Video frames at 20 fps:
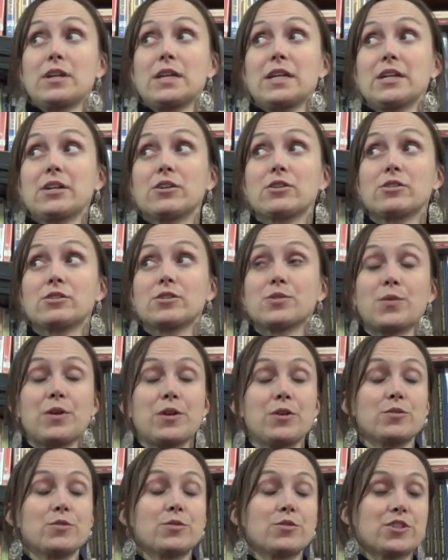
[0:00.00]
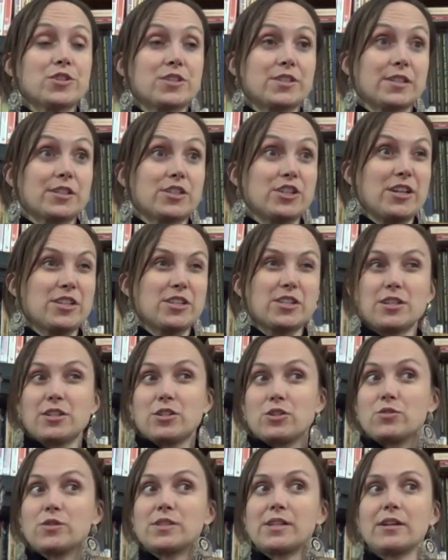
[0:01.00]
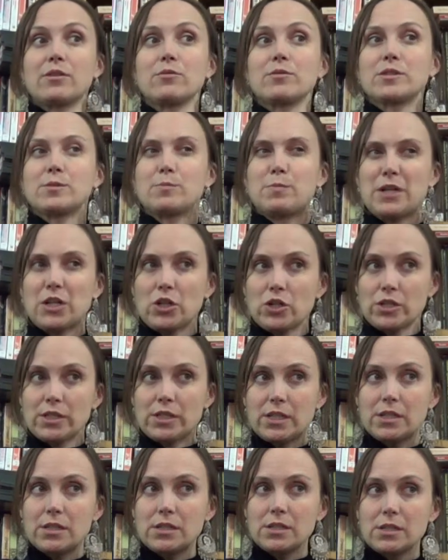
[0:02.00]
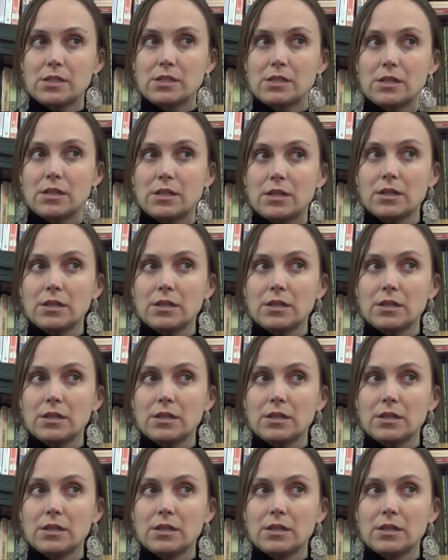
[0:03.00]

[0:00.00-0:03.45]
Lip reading: hears what you just suggested, you said it was Pearson's?